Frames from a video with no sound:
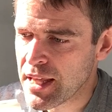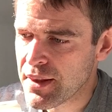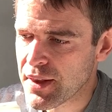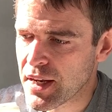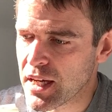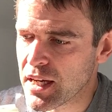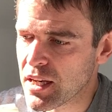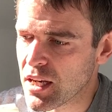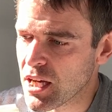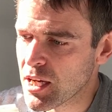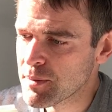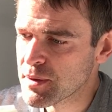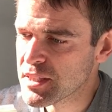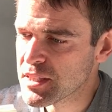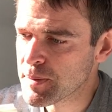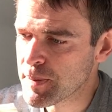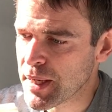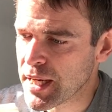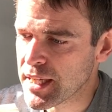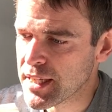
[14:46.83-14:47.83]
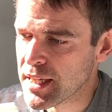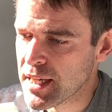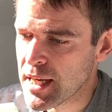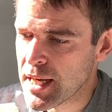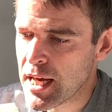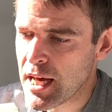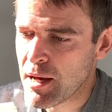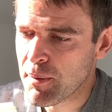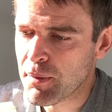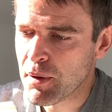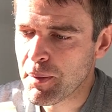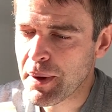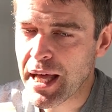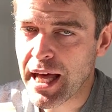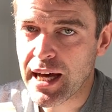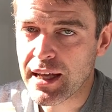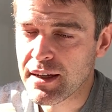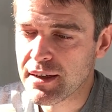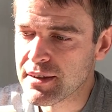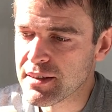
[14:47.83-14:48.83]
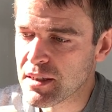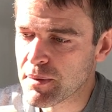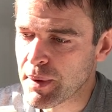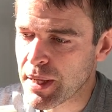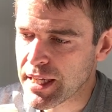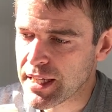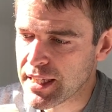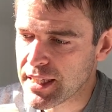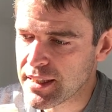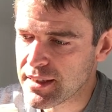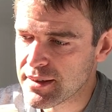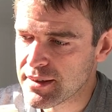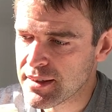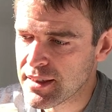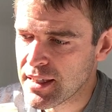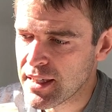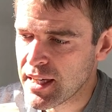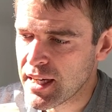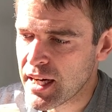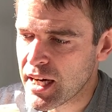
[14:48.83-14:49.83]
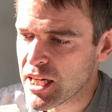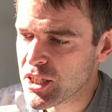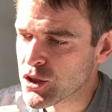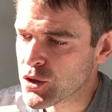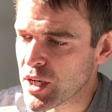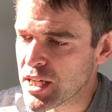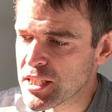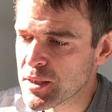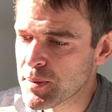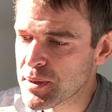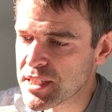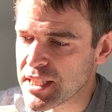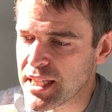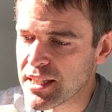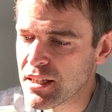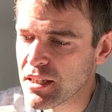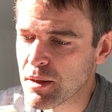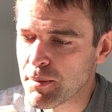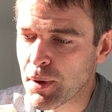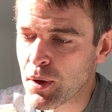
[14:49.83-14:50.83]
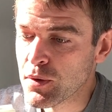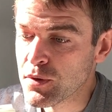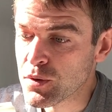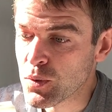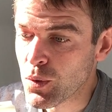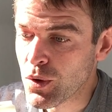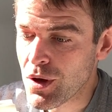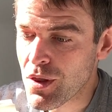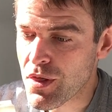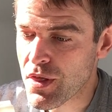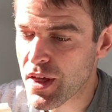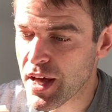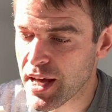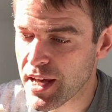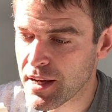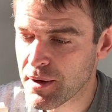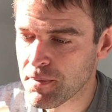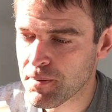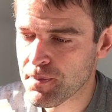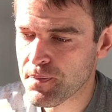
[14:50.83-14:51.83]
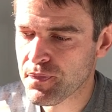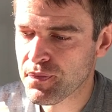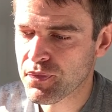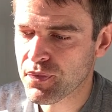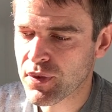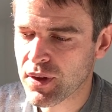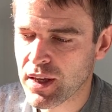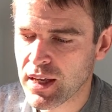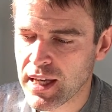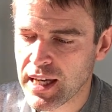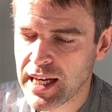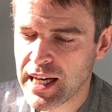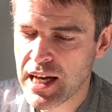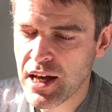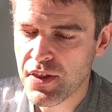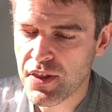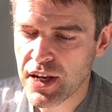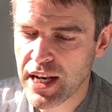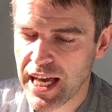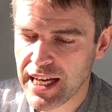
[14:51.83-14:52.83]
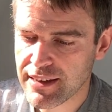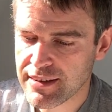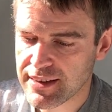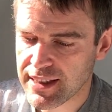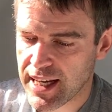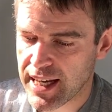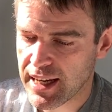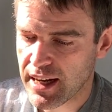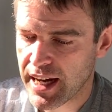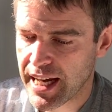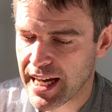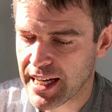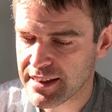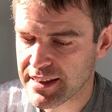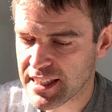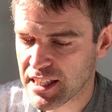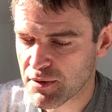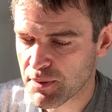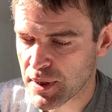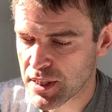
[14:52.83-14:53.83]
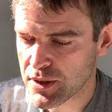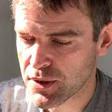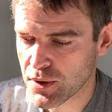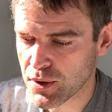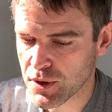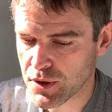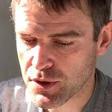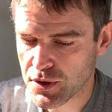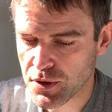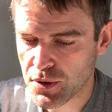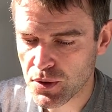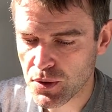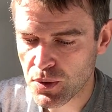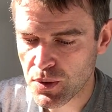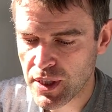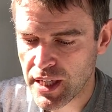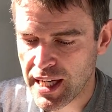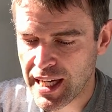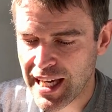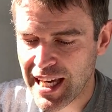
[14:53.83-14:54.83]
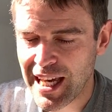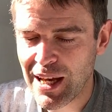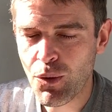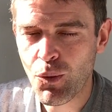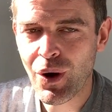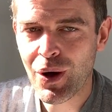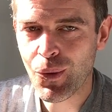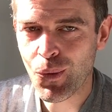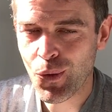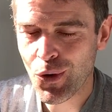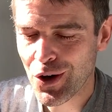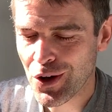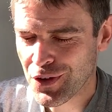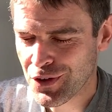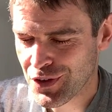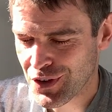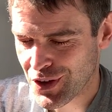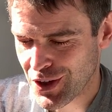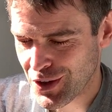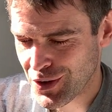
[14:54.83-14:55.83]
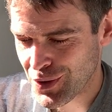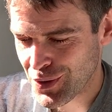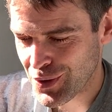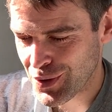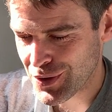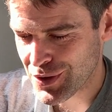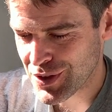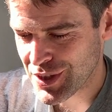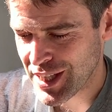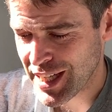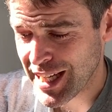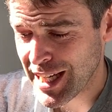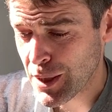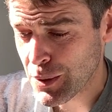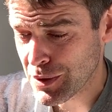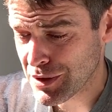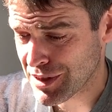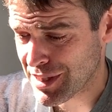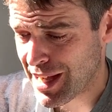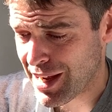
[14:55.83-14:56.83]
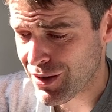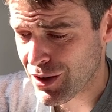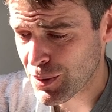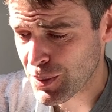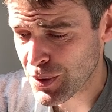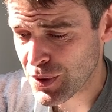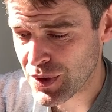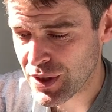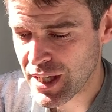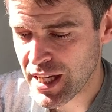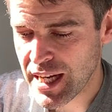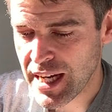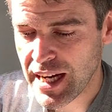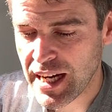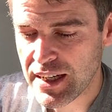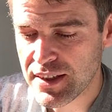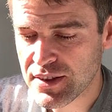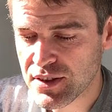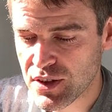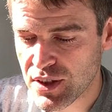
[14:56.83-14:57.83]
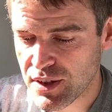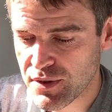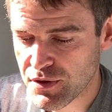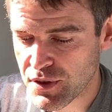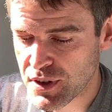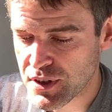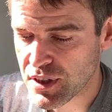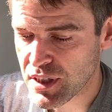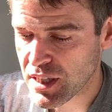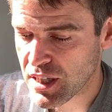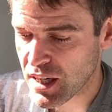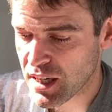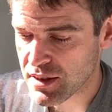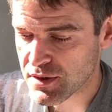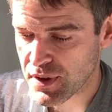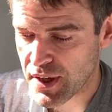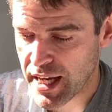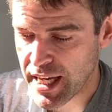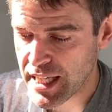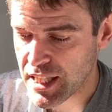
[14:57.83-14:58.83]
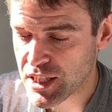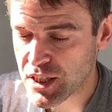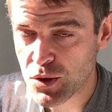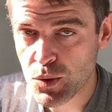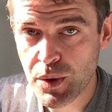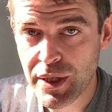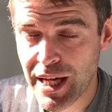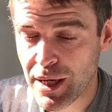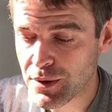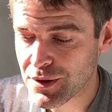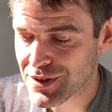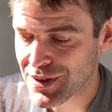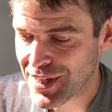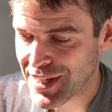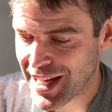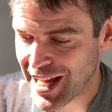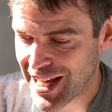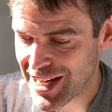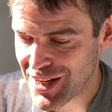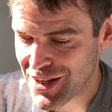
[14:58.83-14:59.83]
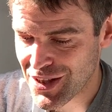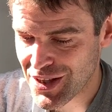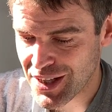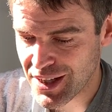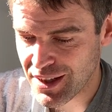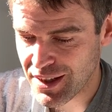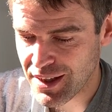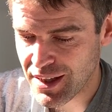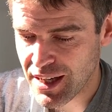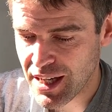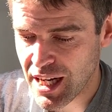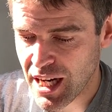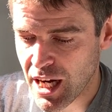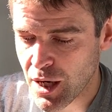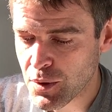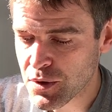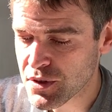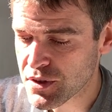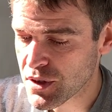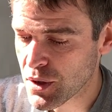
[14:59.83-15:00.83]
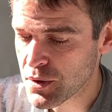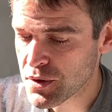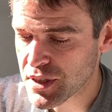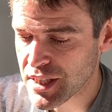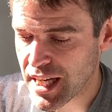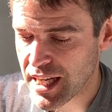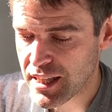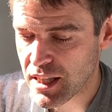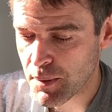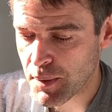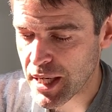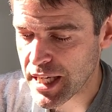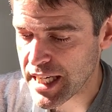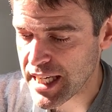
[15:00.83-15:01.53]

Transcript: Then I climbed into bed and put my head under the blanket. I tried to pretend that the bones weren't there. The next day, I had to give my talk at school. It went worse than I thought. It was terrible. I stood in front of the class for ages without saying anything. I was so scared that my